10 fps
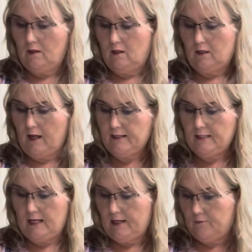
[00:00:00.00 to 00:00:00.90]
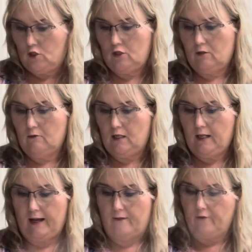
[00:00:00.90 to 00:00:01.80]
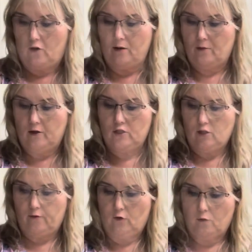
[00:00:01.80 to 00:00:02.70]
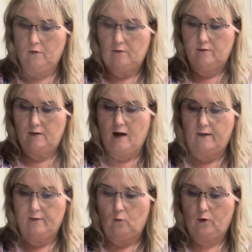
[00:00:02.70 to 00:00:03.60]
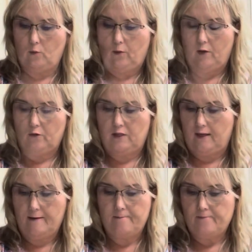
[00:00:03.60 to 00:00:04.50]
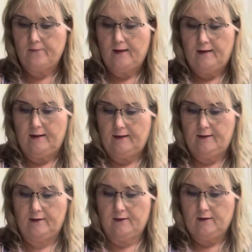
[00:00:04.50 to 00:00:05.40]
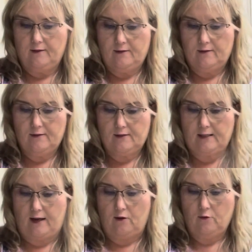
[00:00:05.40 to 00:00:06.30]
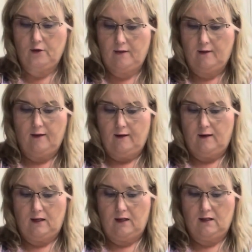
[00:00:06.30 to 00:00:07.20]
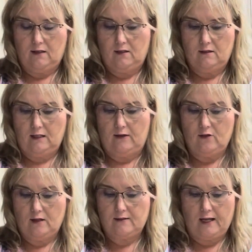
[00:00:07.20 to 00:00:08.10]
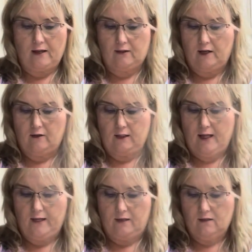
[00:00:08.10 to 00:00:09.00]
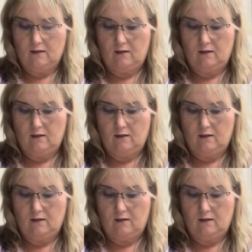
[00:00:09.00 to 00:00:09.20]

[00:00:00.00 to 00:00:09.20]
a lot of times you don't get out very much if you're not real wealthy in the South. And even though South Carolina